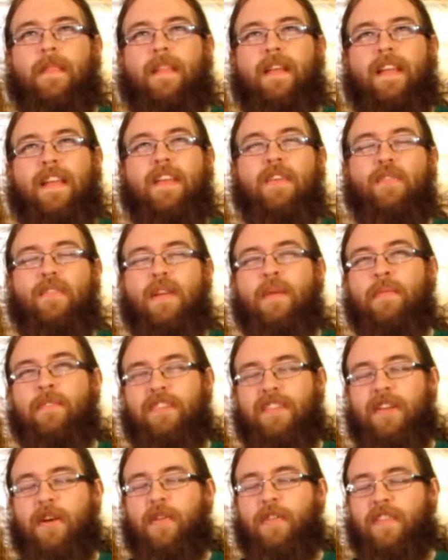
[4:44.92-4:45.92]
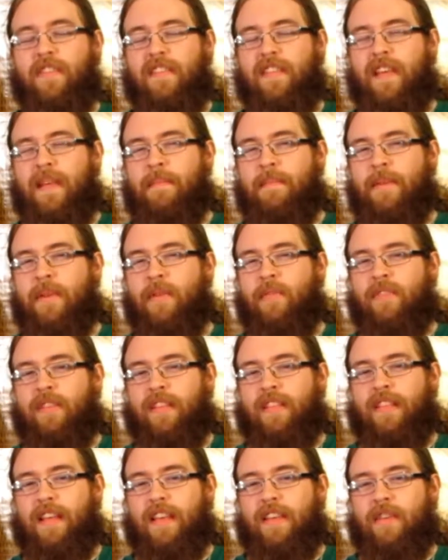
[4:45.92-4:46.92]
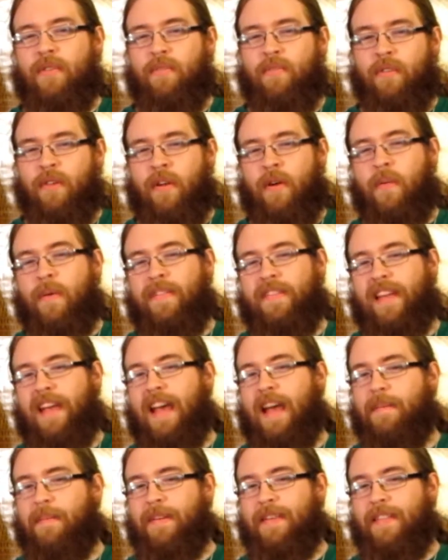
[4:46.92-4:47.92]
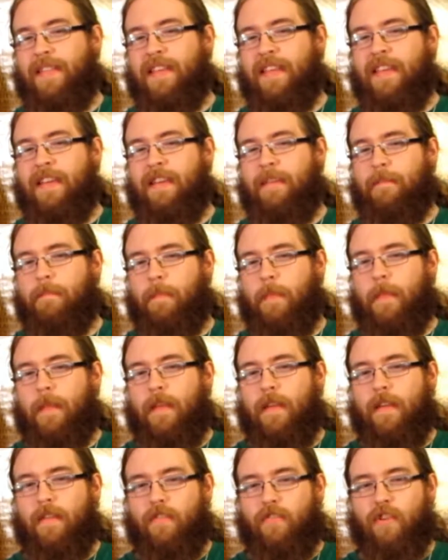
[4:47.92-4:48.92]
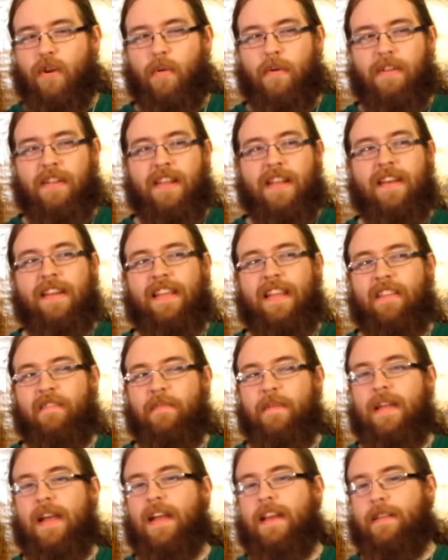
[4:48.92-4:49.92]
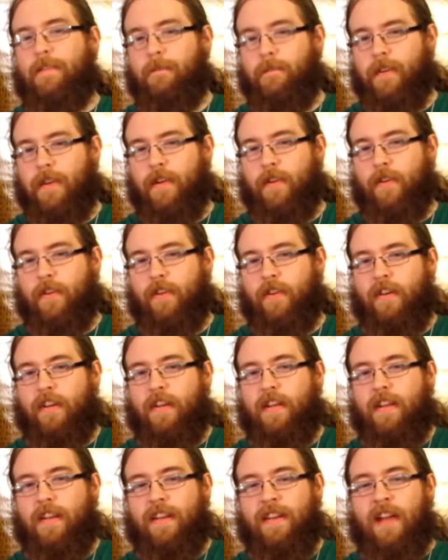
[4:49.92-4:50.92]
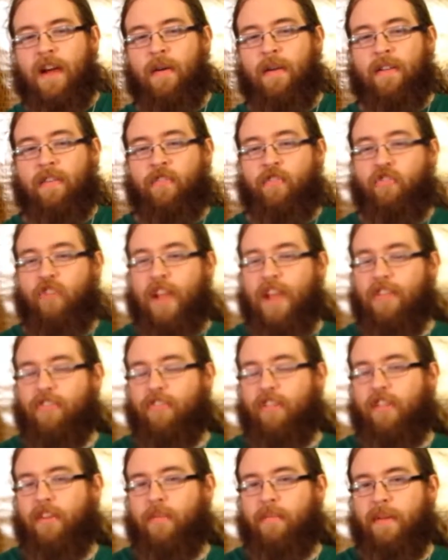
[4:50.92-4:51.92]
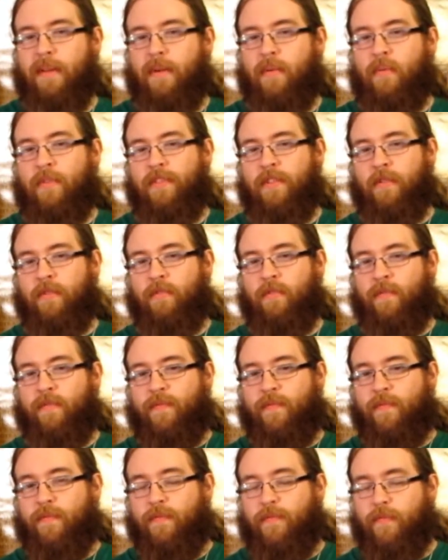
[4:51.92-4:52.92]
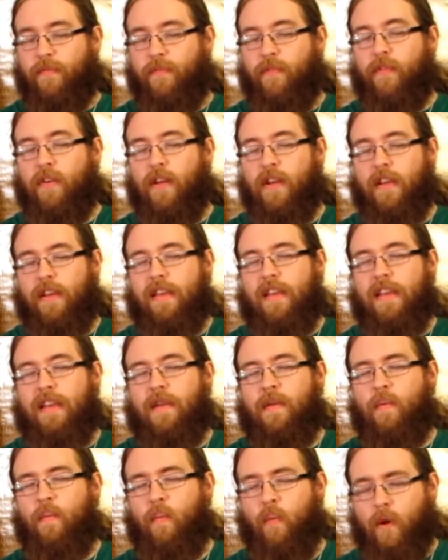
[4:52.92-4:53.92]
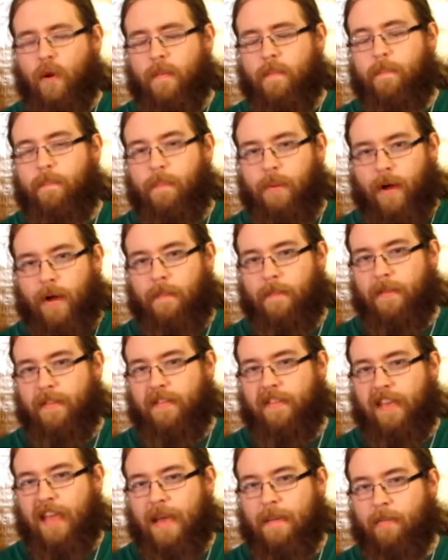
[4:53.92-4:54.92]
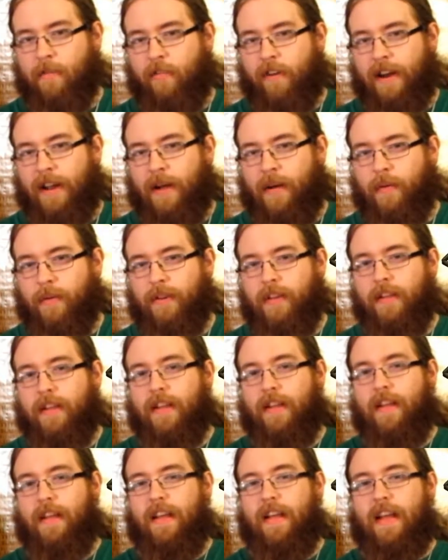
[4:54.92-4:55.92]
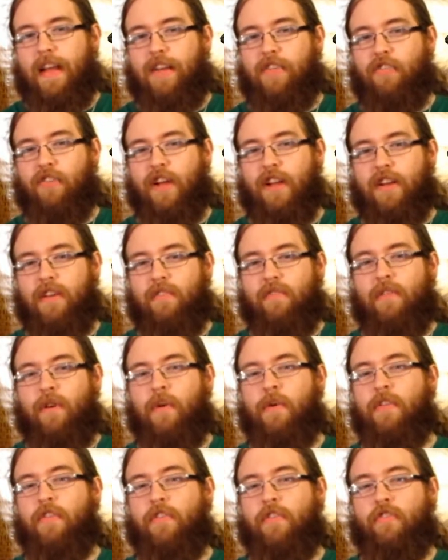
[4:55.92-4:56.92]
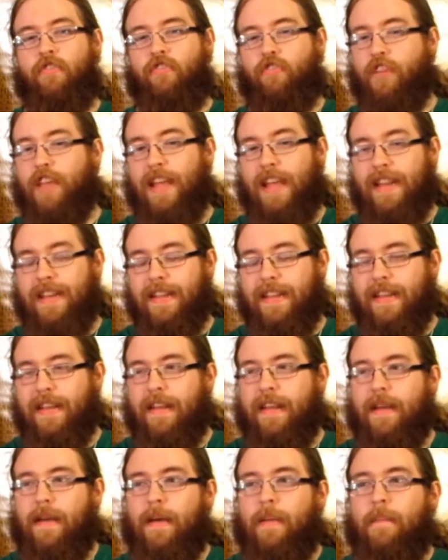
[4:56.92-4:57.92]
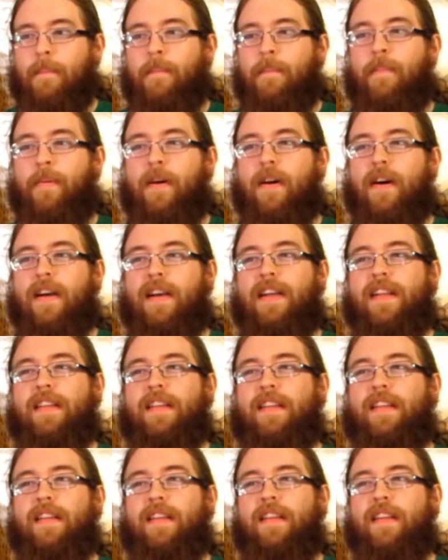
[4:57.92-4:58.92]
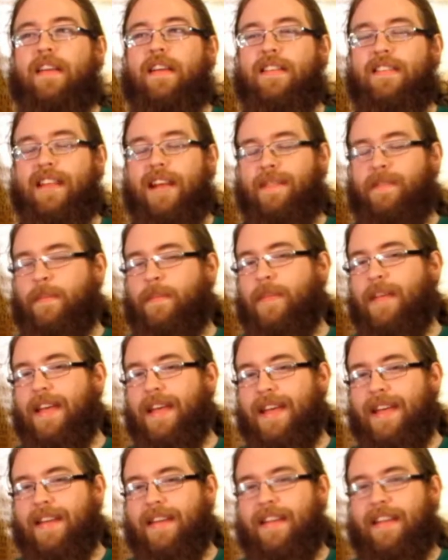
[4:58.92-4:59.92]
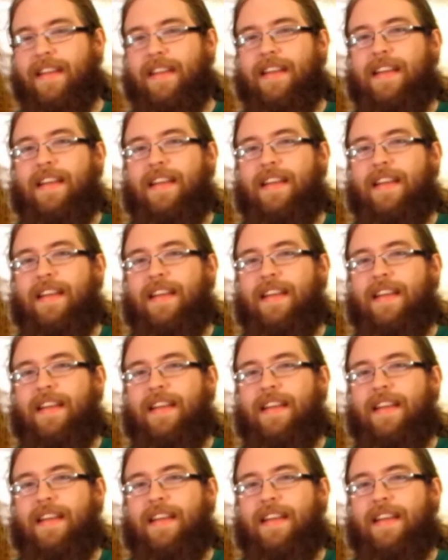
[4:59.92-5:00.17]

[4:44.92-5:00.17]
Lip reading: like, it was still the same music that you know as a happy theme, so it didn't give me any fear. Now, it changed a little bit when those fucking wood puppets came around and tried to ruin your shit, but aside from that,